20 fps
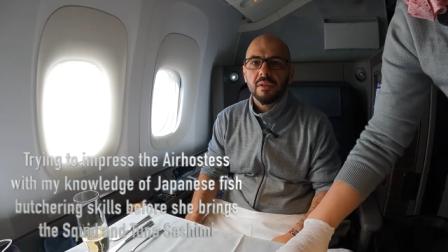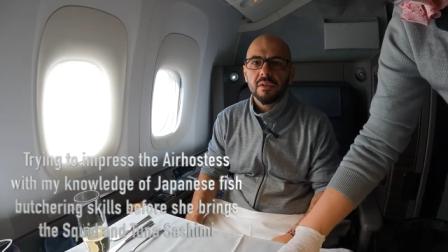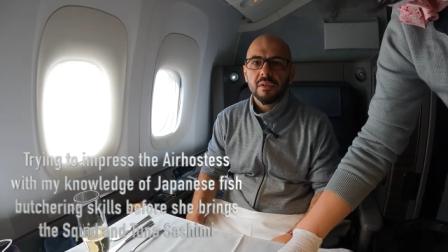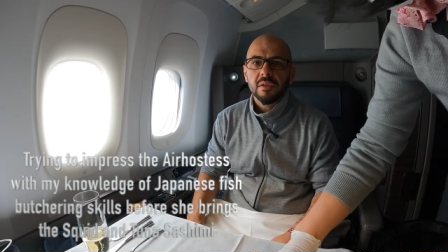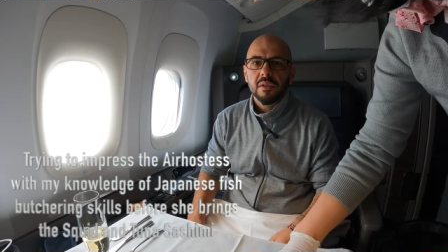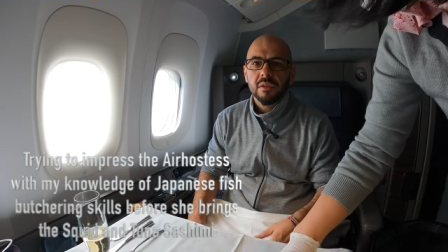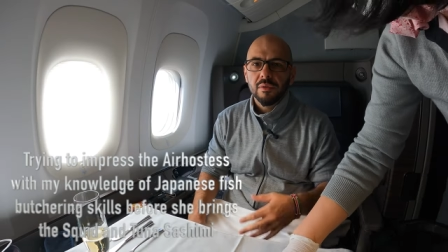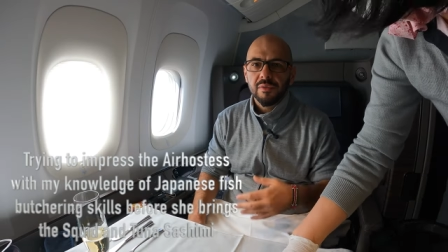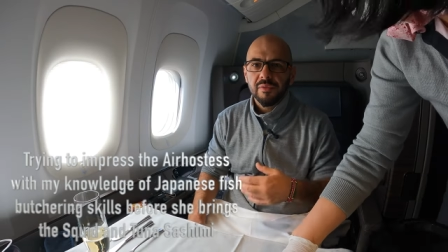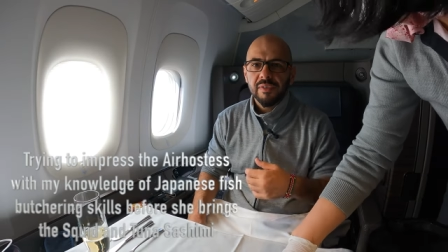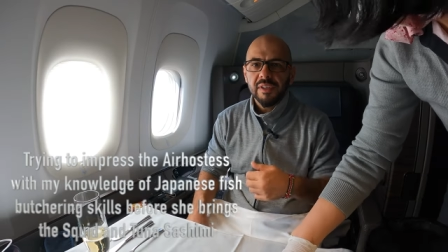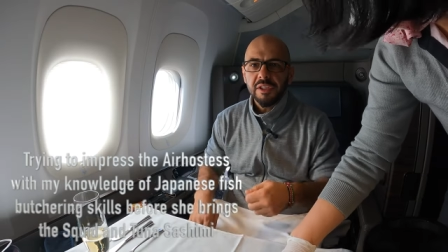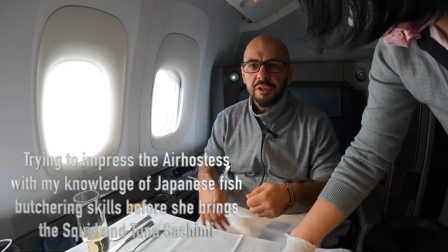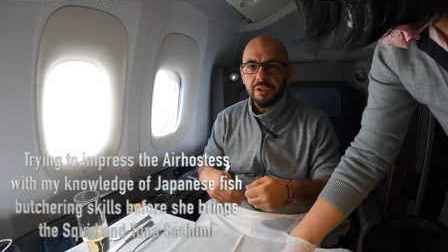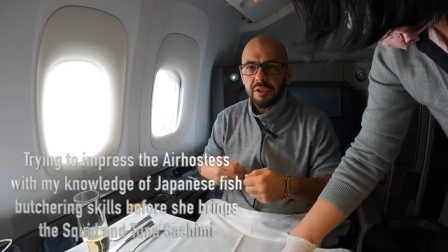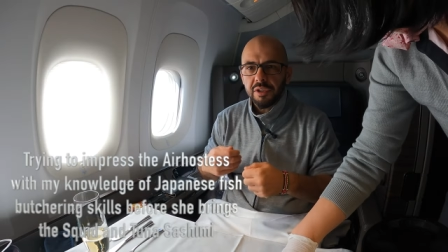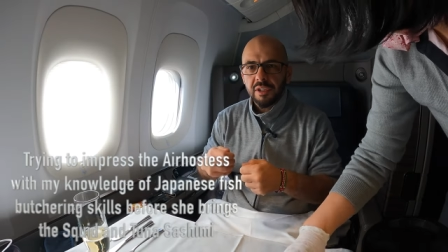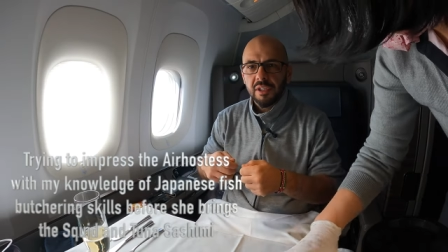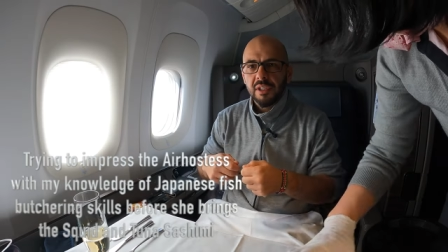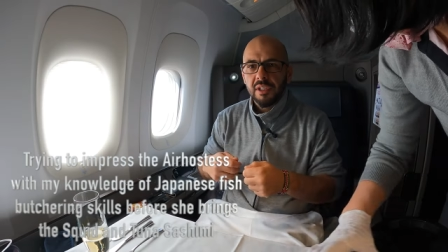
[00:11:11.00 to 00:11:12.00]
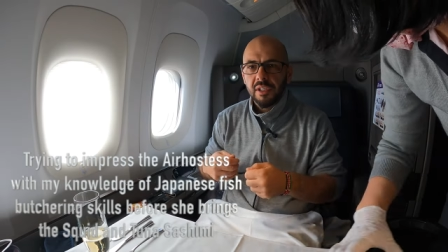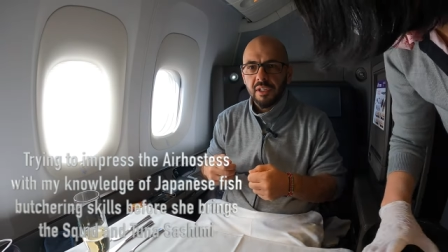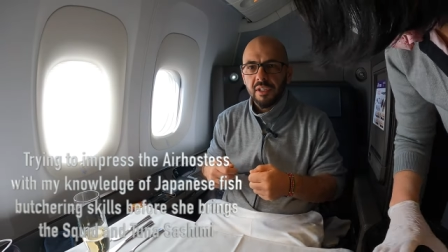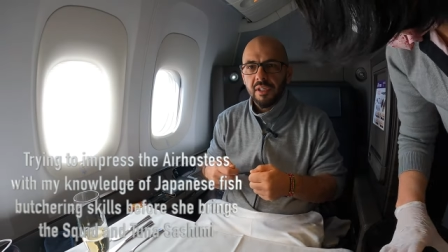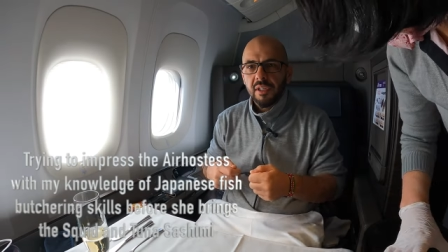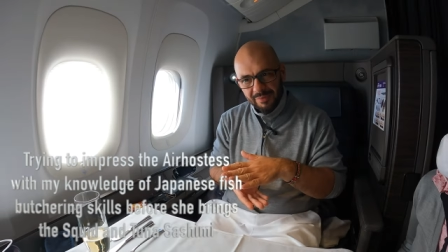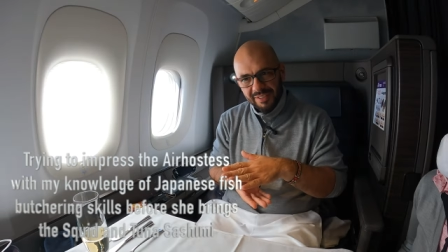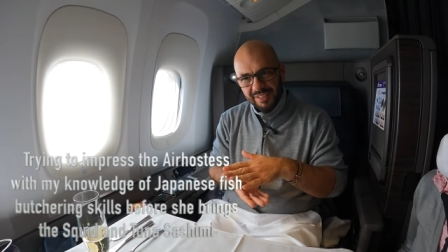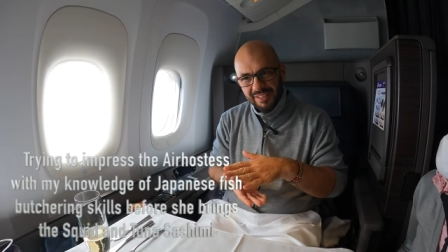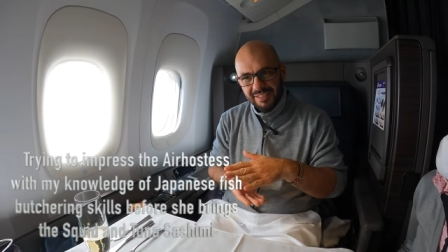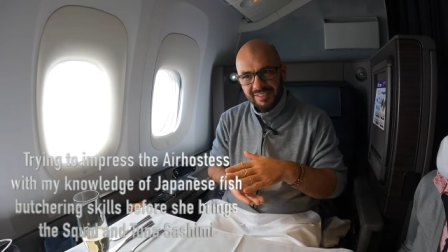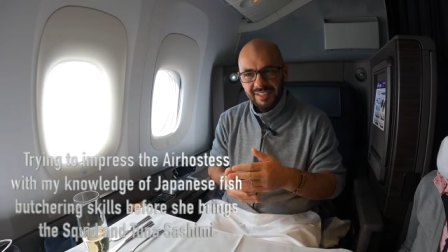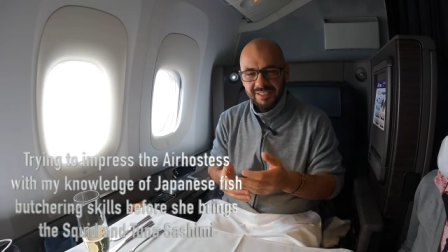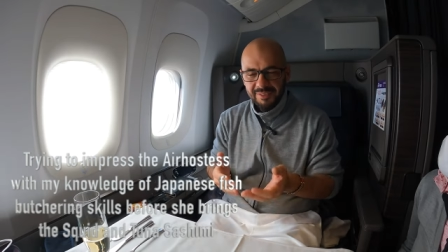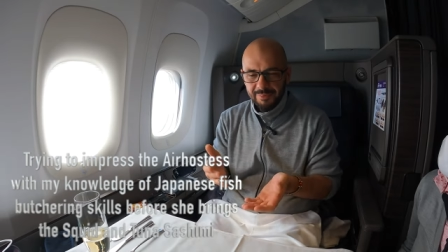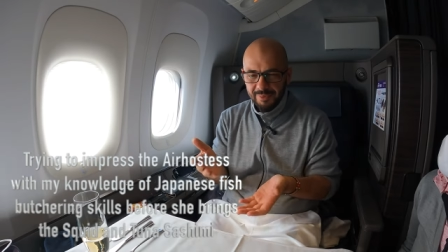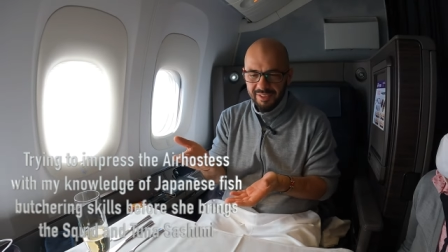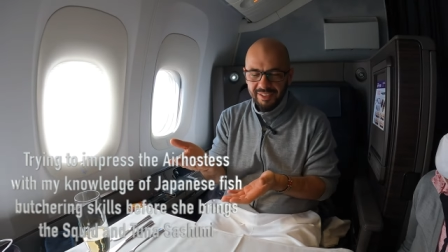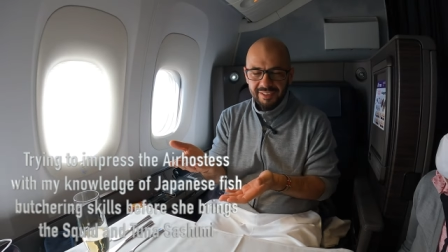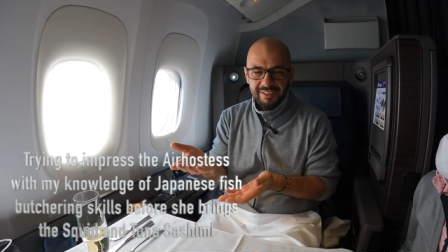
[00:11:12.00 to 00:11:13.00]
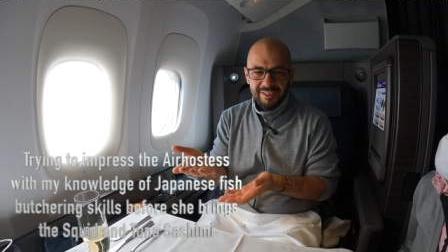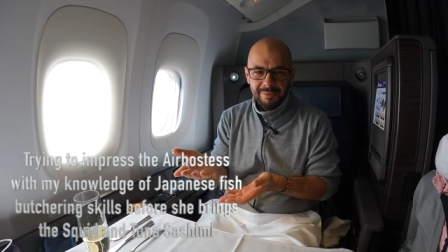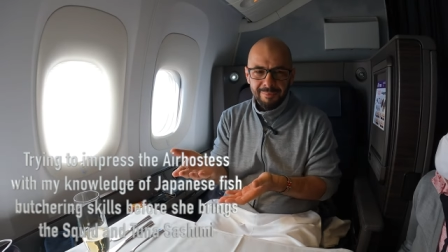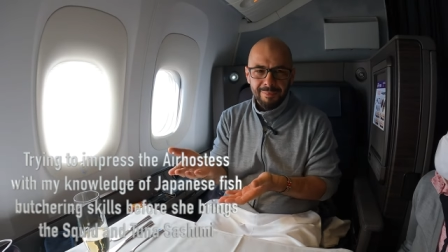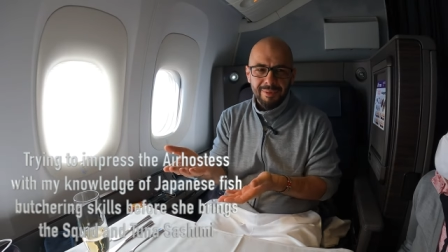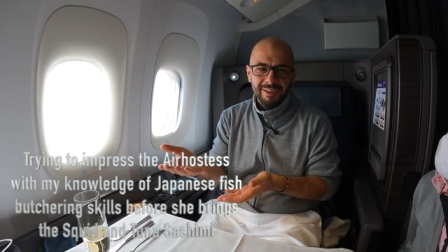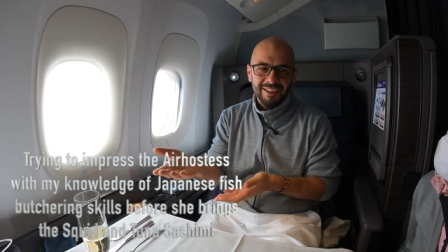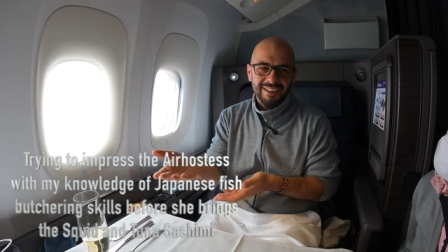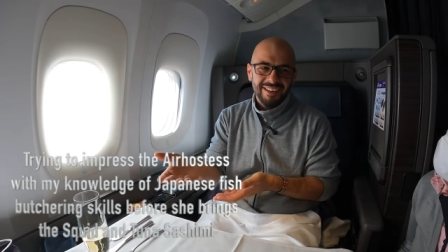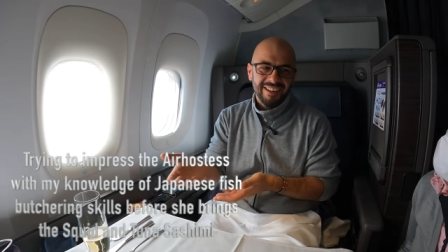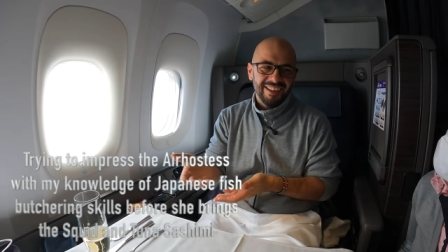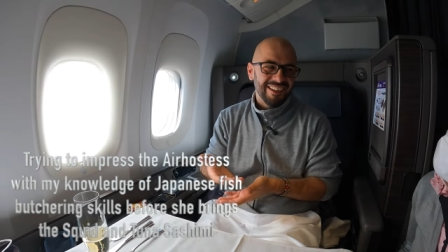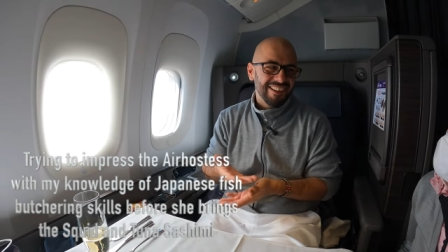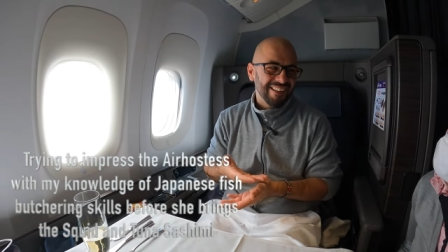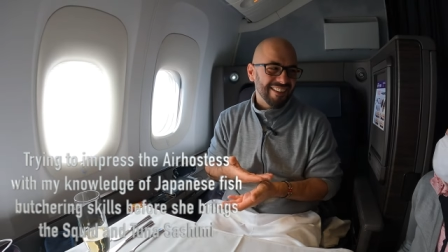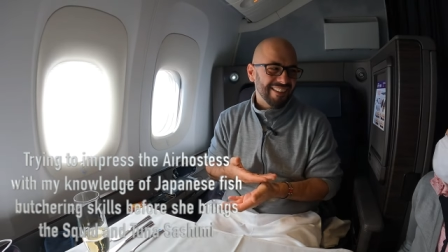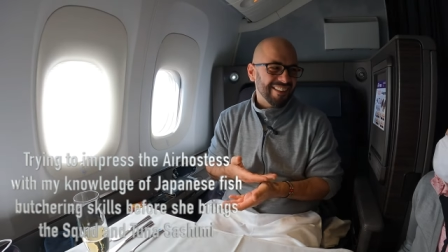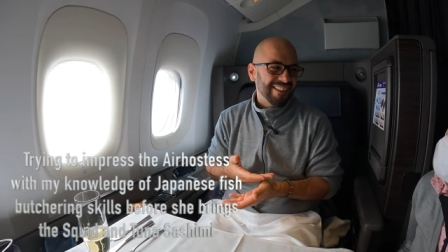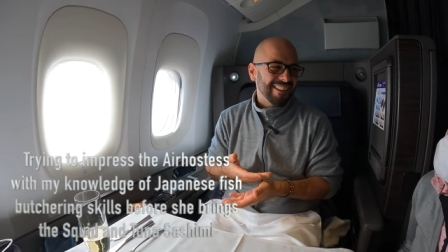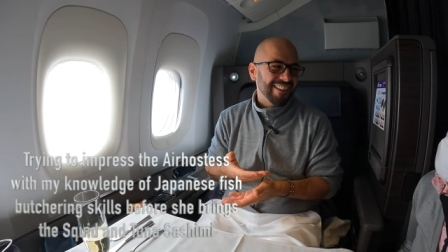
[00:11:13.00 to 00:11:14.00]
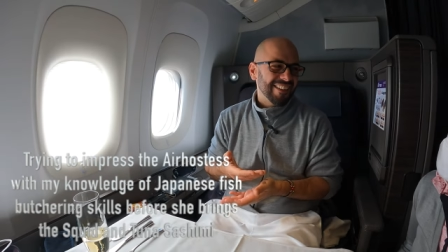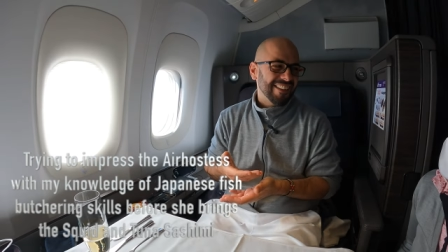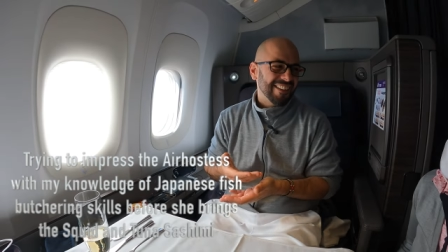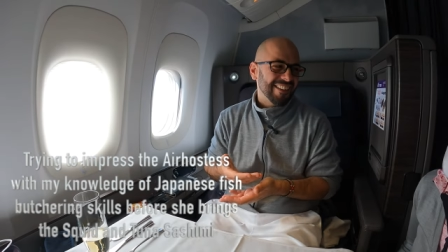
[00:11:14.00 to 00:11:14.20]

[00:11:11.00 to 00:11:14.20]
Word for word: also fish, filleted with the dipper uh, and uh,